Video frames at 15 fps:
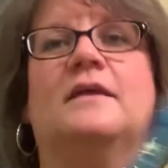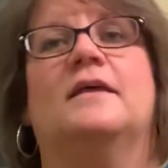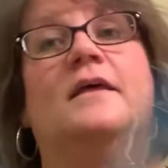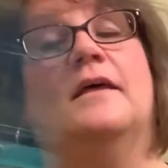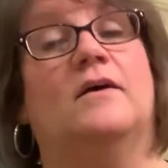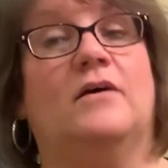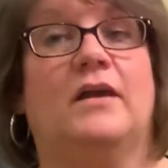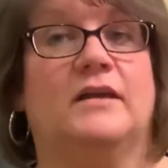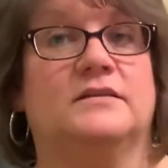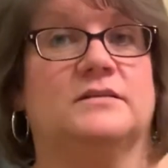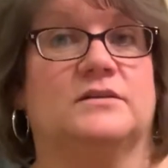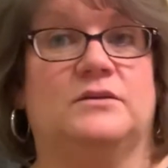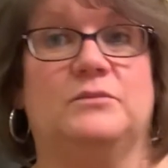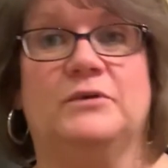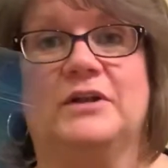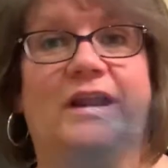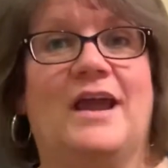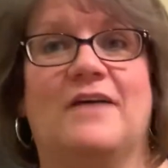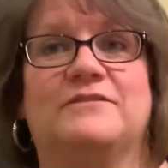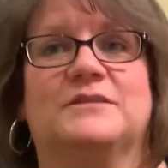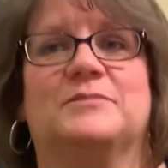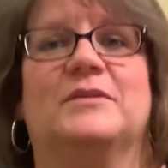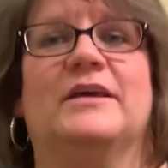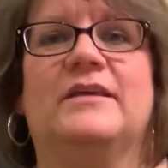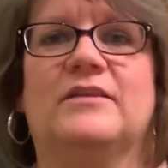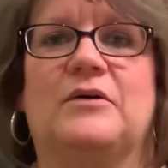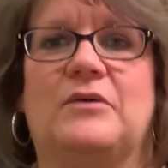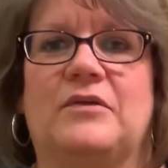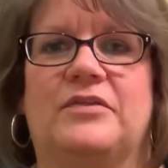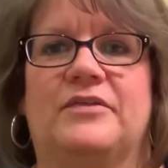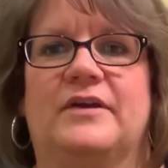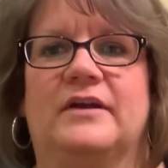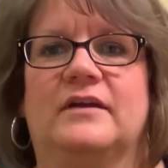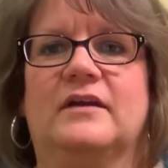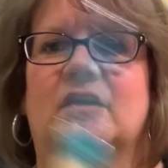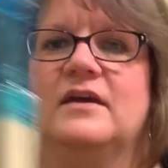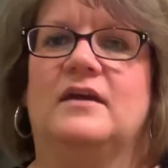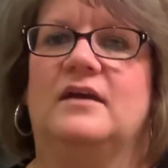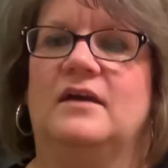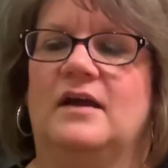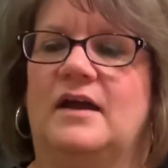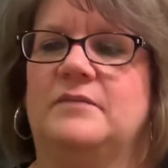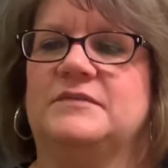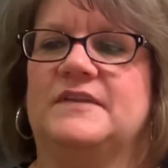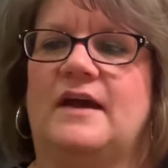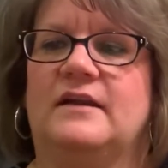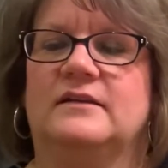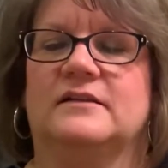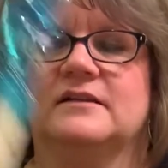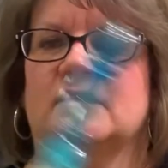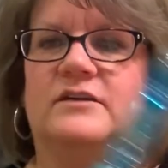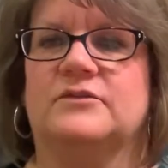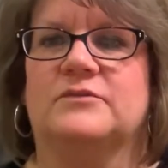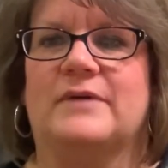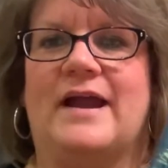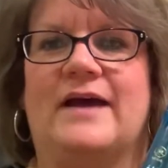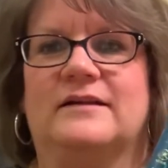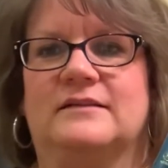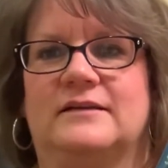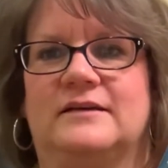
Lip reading: Okay, so you wouldn't have to play the whole thing. I'm sounding a little rattly